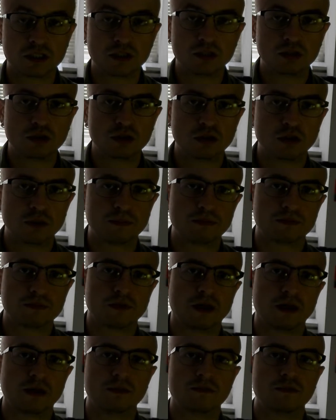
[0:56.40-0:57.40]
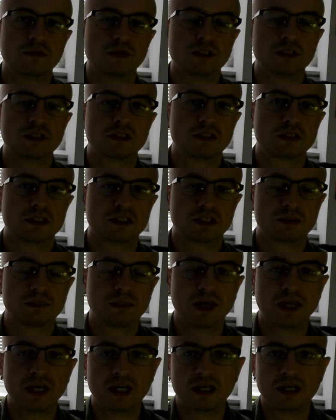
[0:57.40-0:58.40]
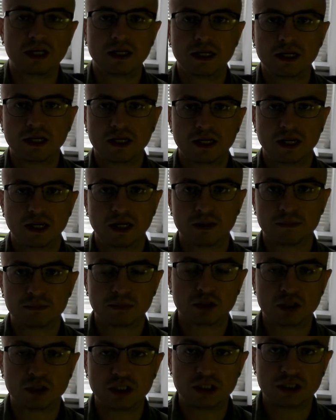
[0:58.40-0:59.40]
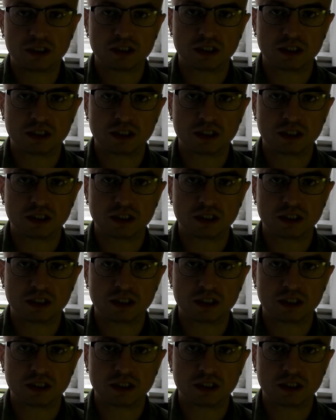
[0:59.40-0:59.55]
Europe with Spain, Greece,